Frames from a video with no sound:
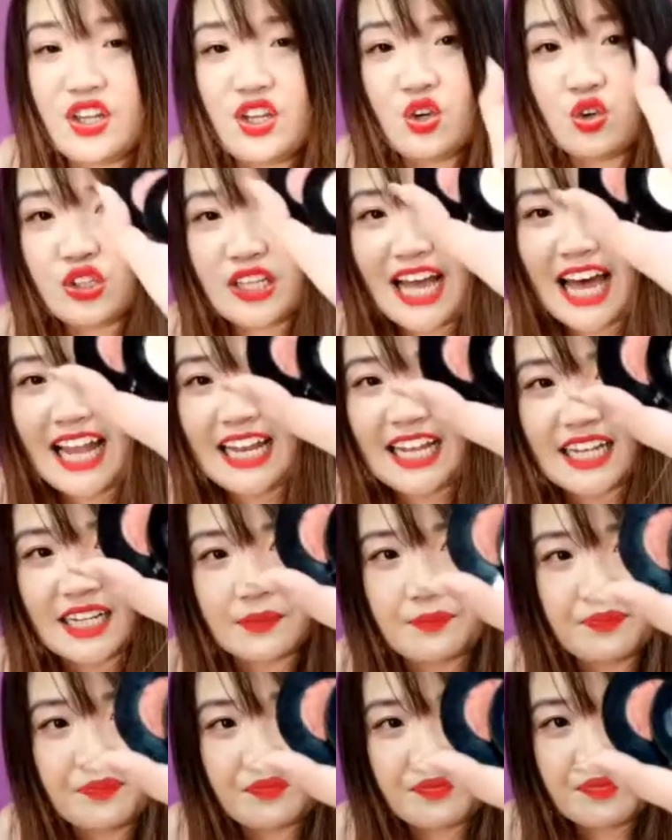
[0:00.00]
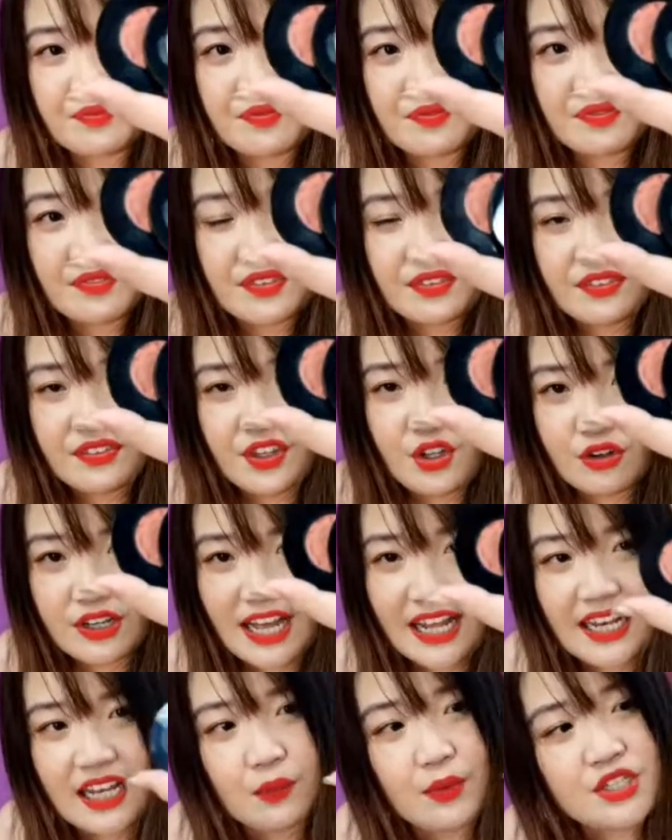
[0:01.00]
nude color nude
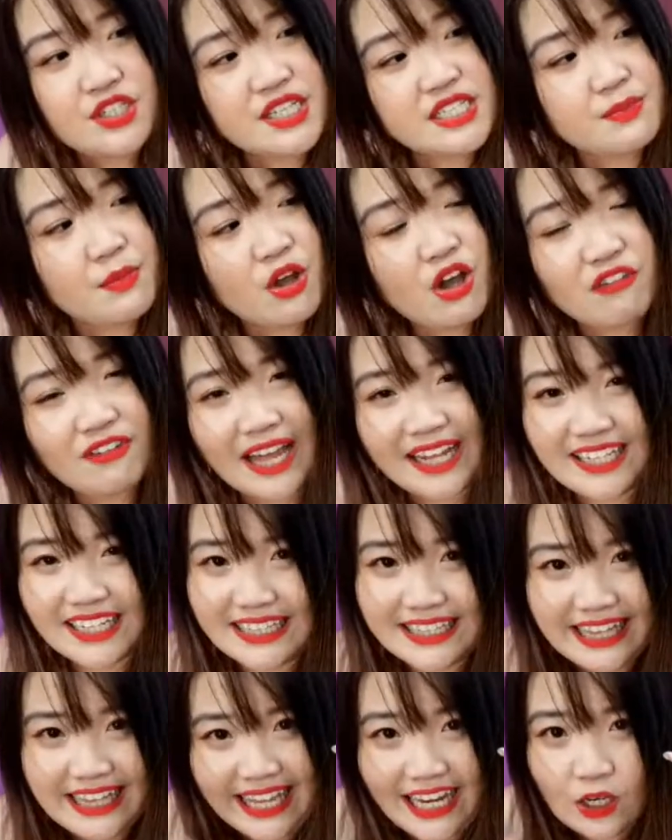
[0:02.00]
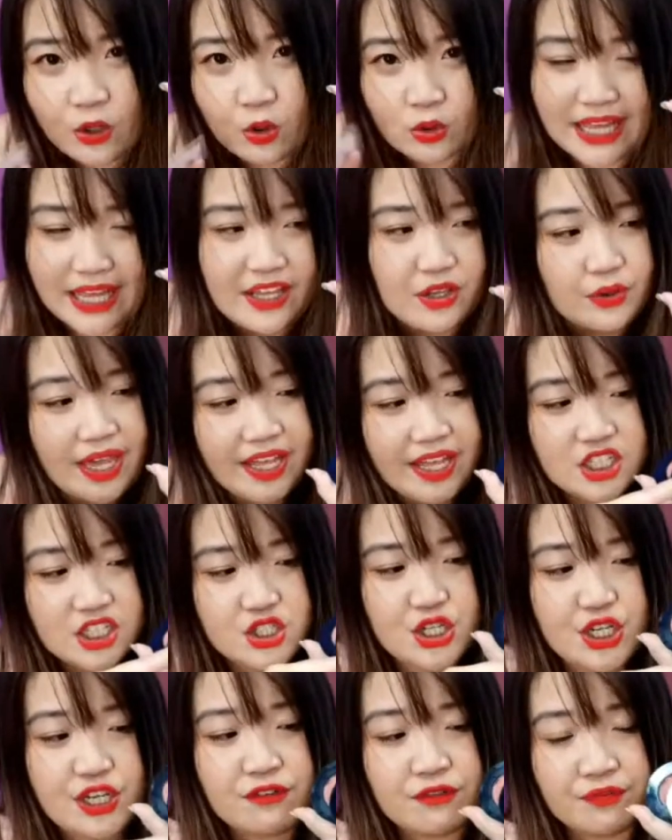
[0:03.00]
color, which is more of like the day look that you can
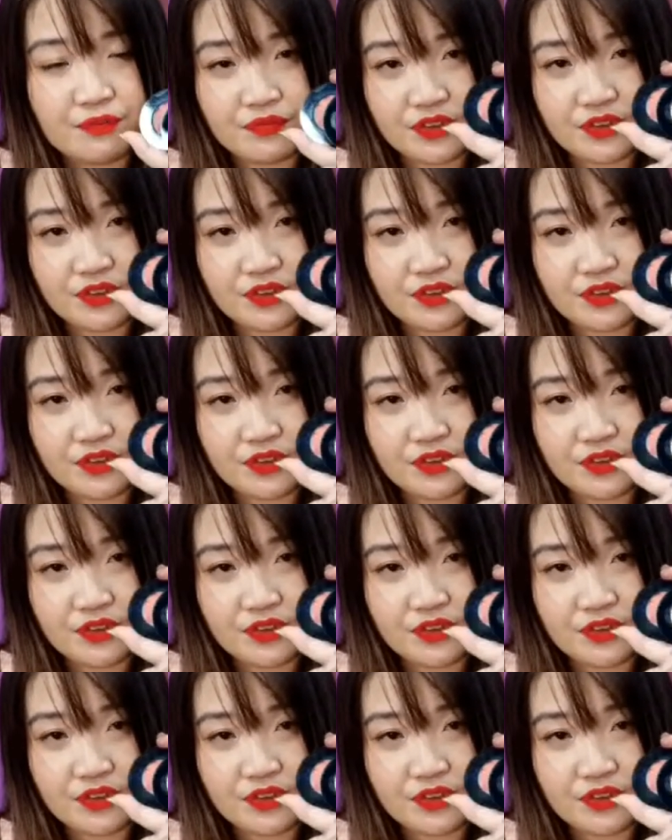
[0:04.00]
achieve.